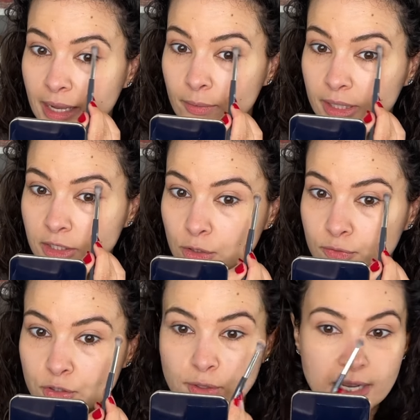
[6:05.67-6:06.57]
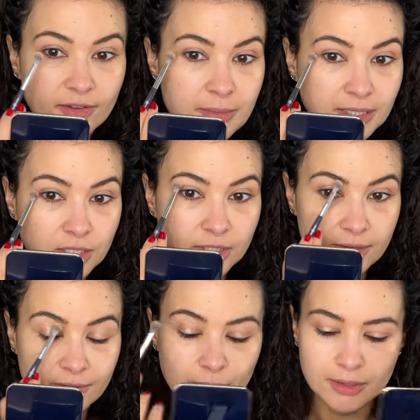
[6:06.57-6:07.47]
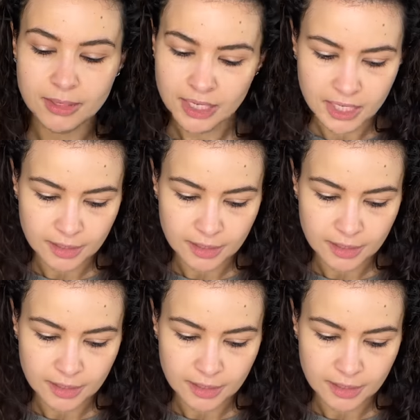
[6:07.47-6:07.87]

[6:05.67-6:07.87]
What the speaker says: I went into overdrive, I messaged everyone,